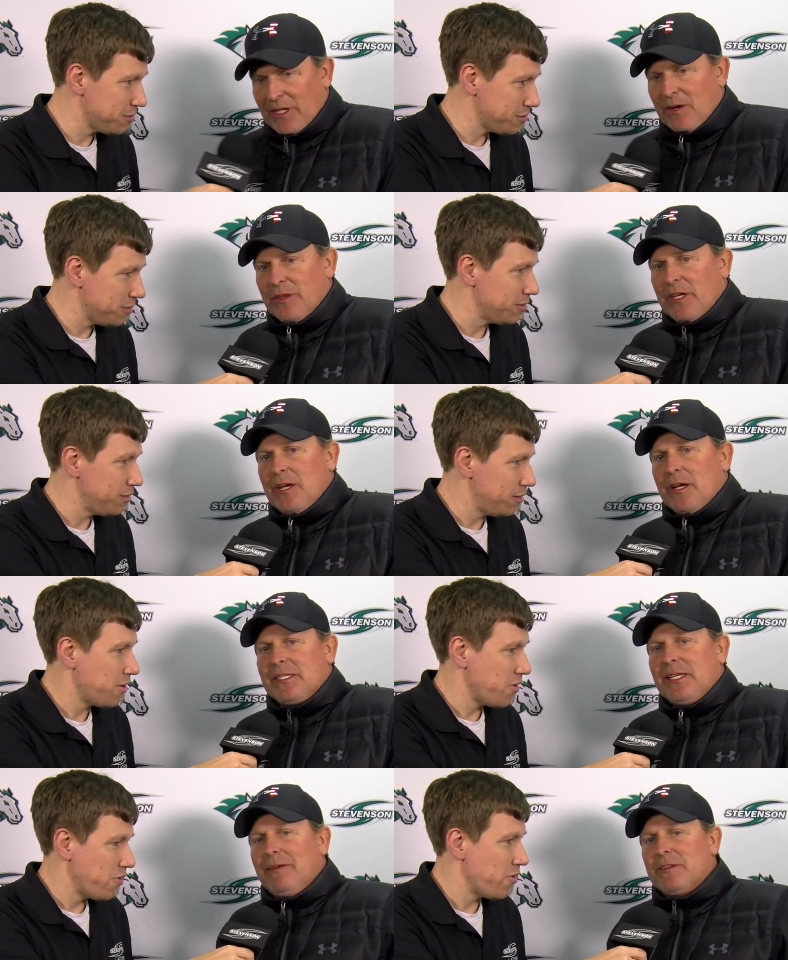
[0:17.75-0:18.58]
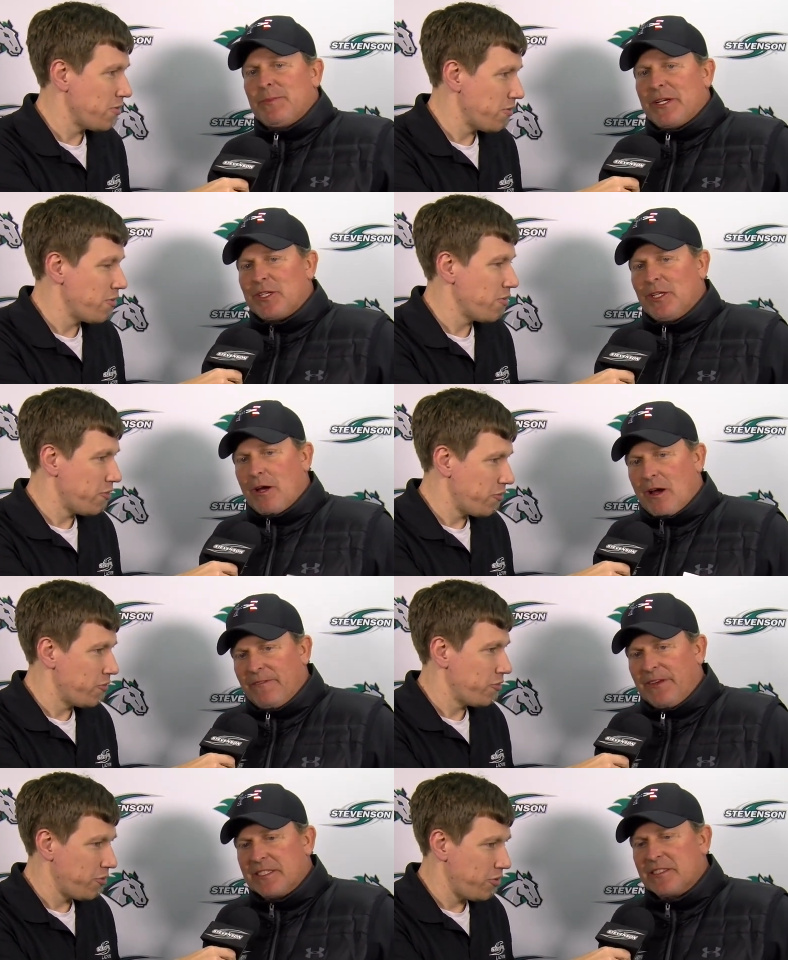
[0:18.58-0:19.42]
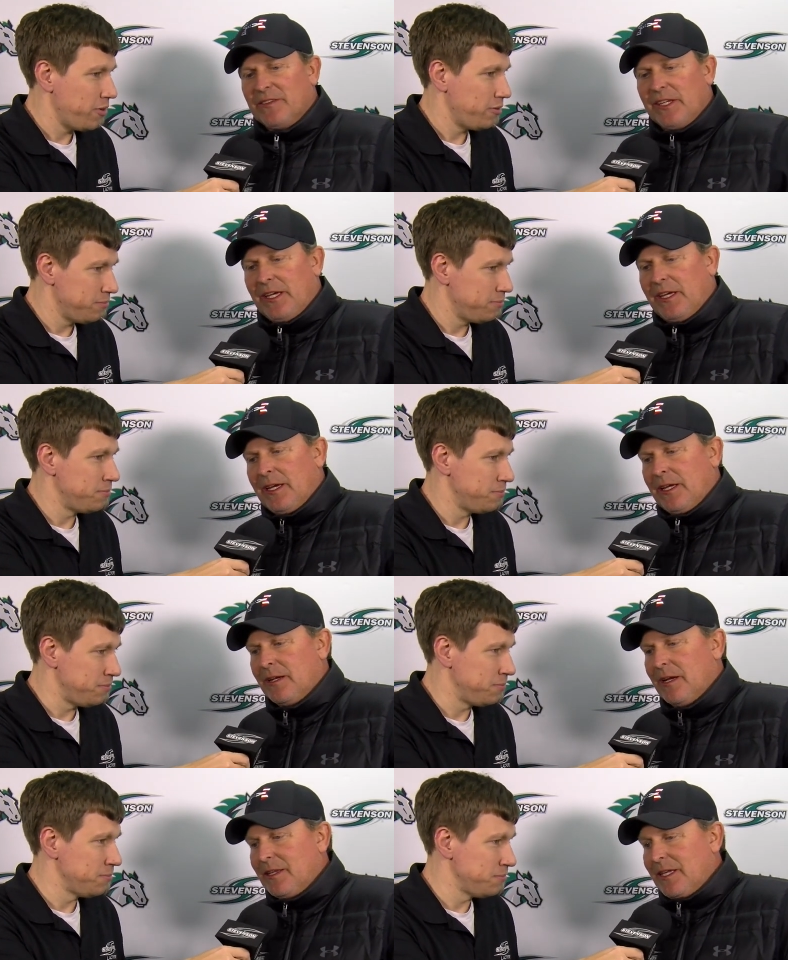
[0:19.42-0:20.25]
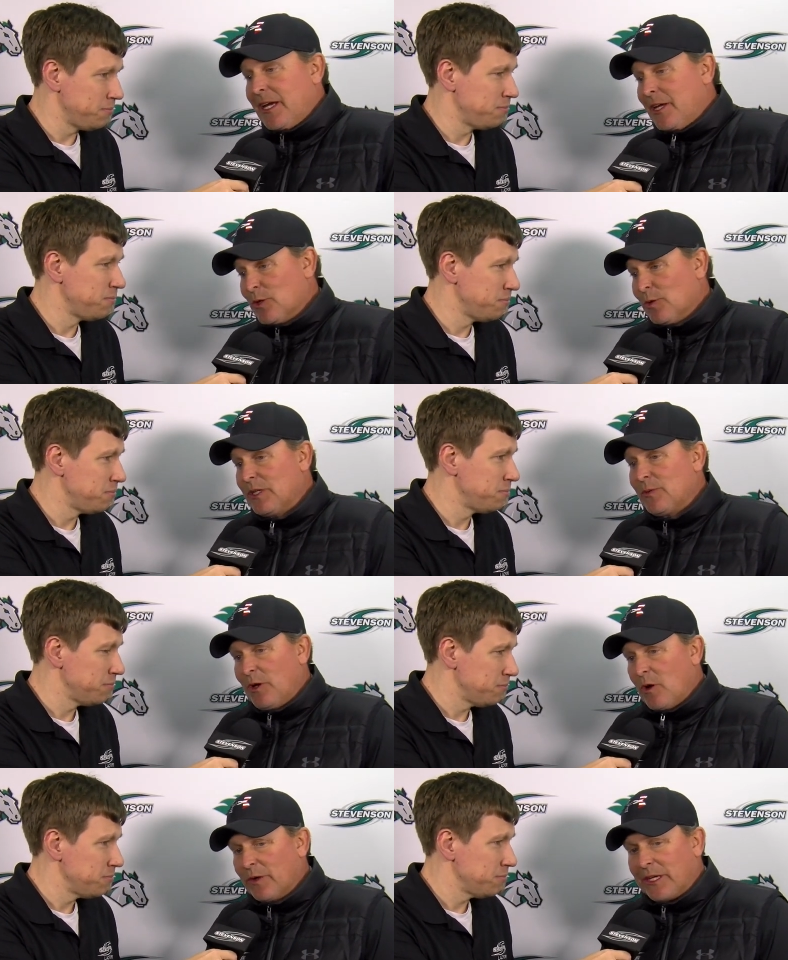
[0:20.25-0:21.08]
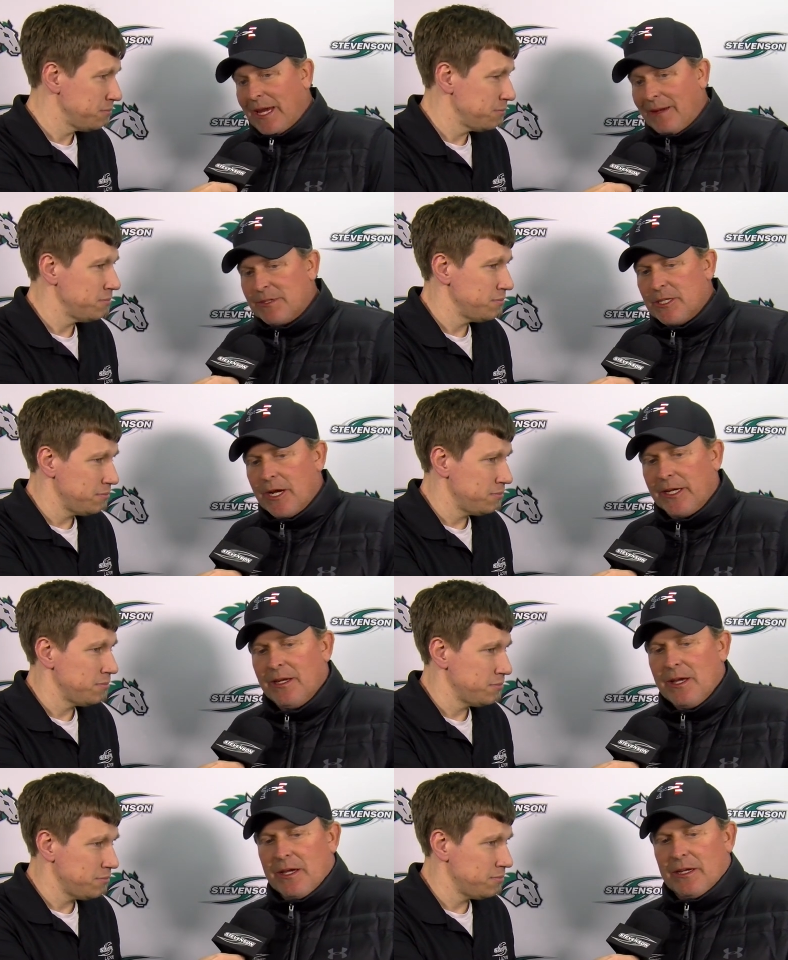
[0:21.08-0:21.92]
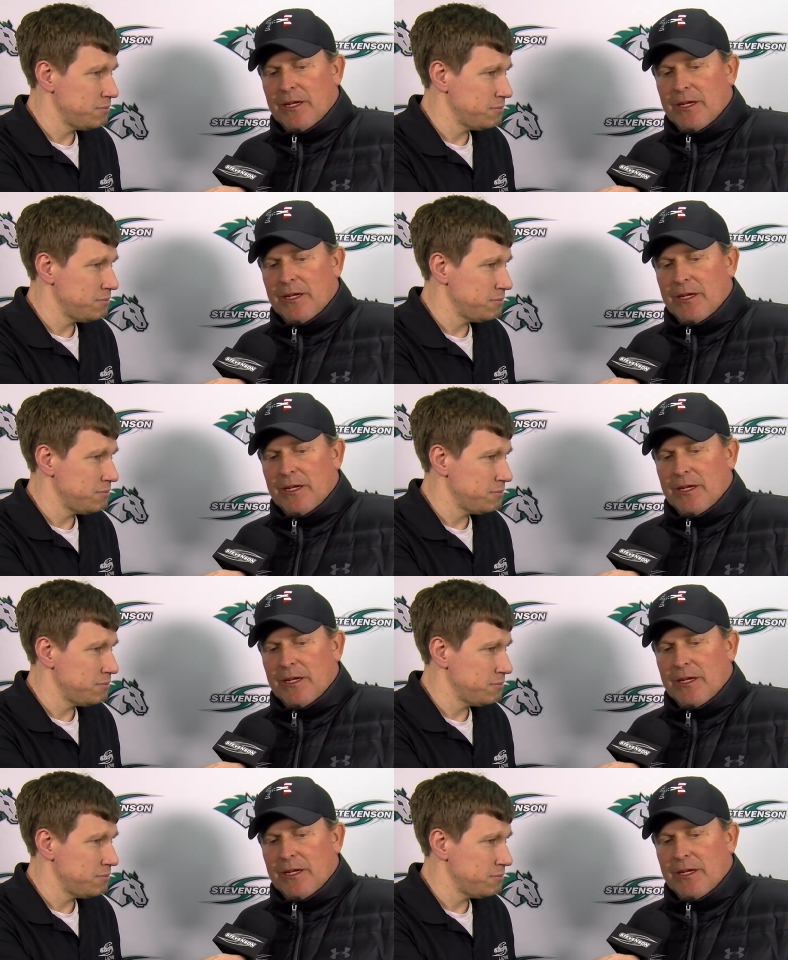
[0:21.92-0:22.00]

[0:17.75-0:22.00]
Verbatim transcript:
Speaker 1: you know, the young team, especially offensively, and uh, the injuries we overcame tonight.